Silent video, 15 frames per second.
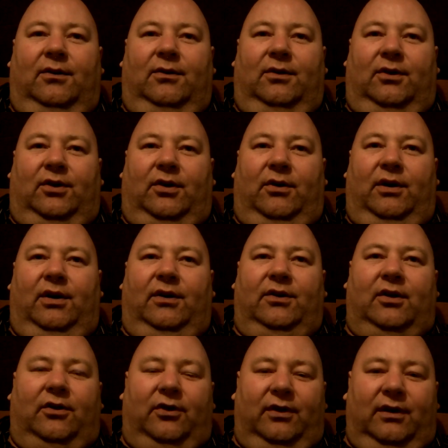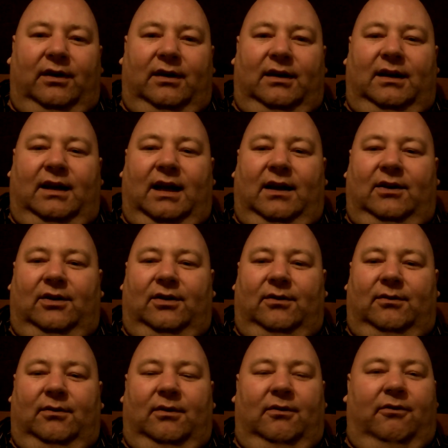so he doesn't get
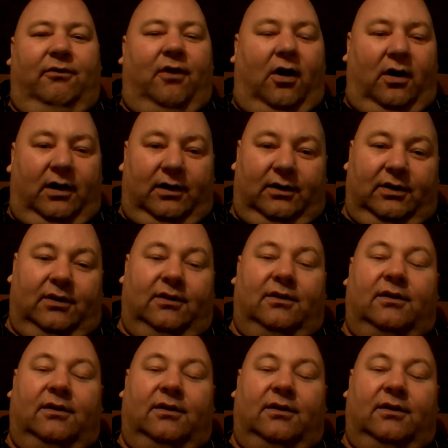fired